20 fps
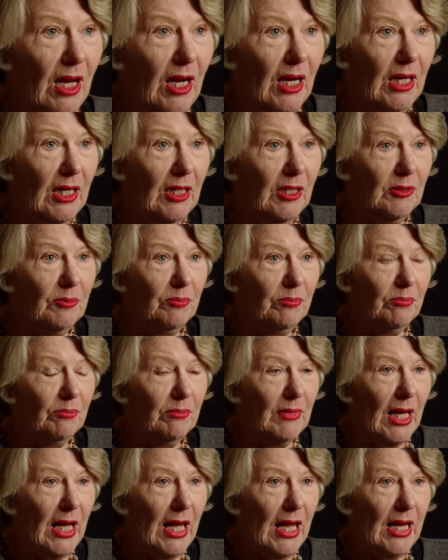
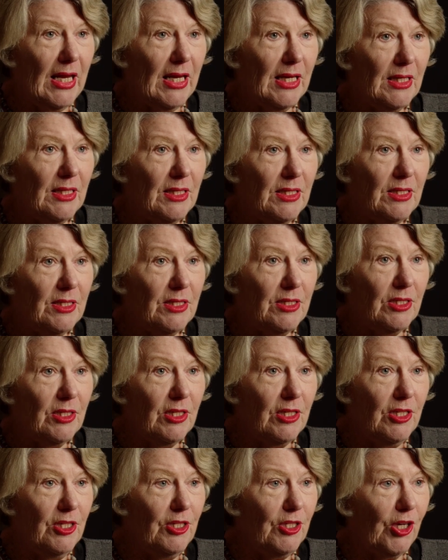Um, and
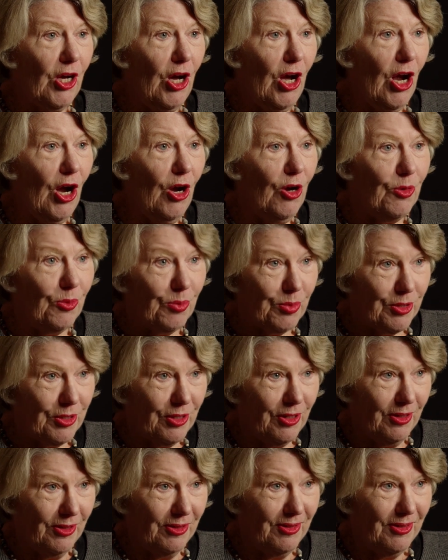you
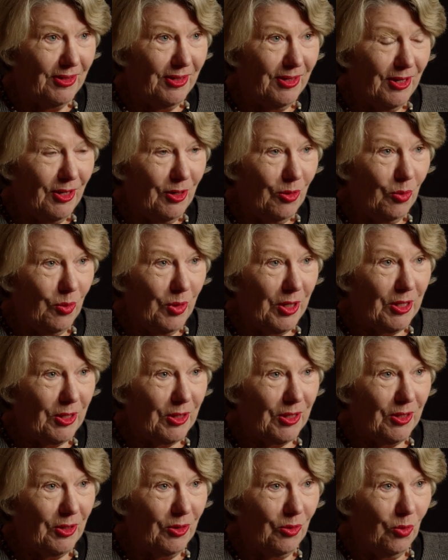coped
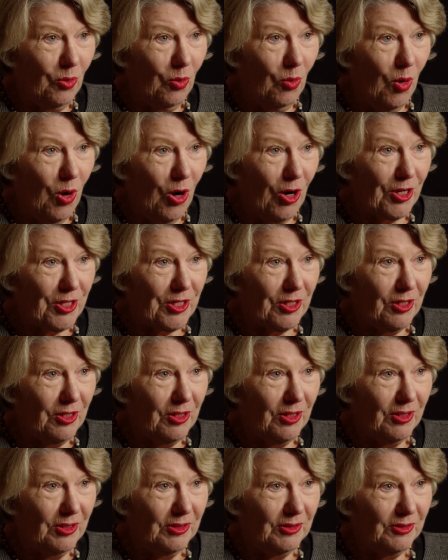with what
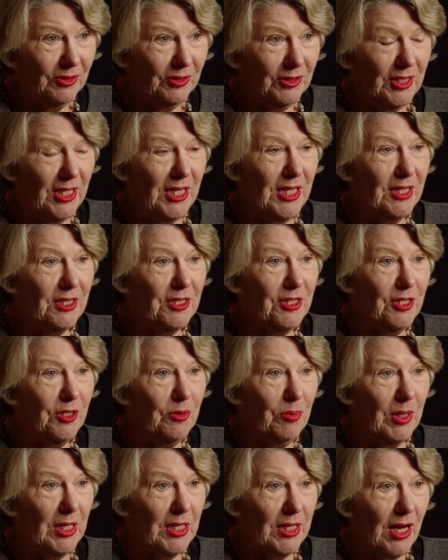needed
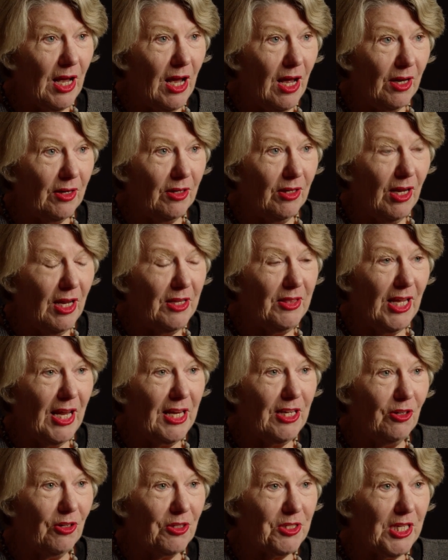to be done. And
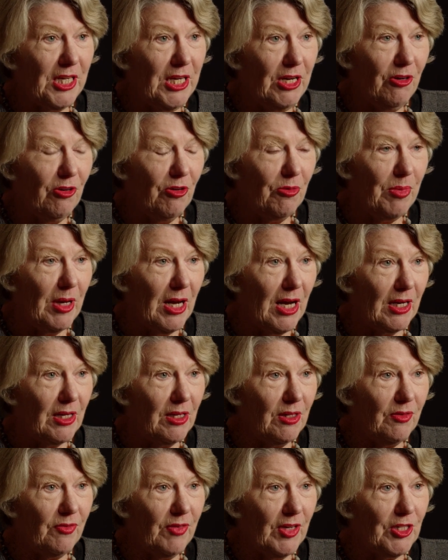they got to hear about
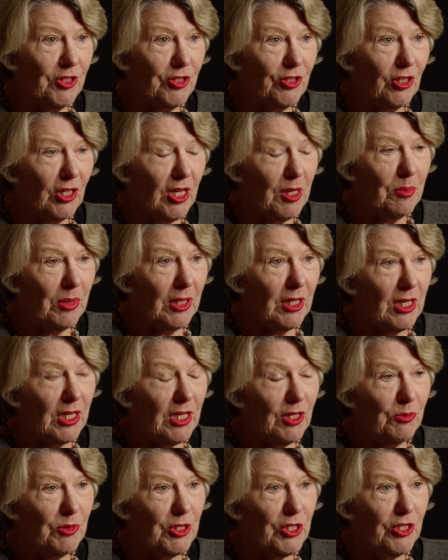it eventually, but
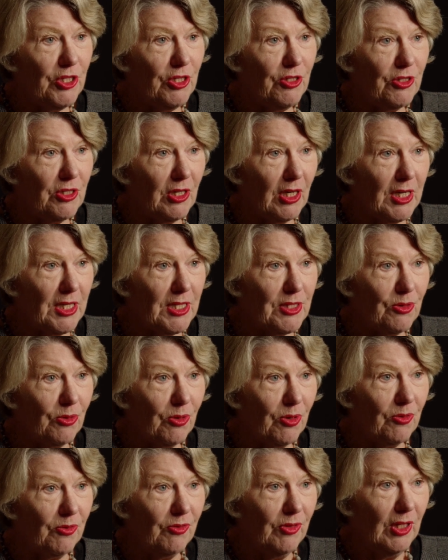it was usually
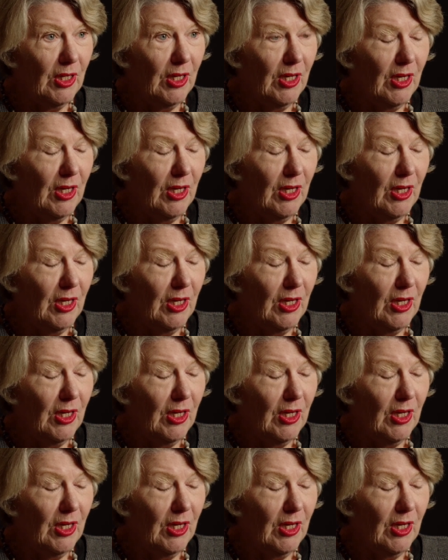sort of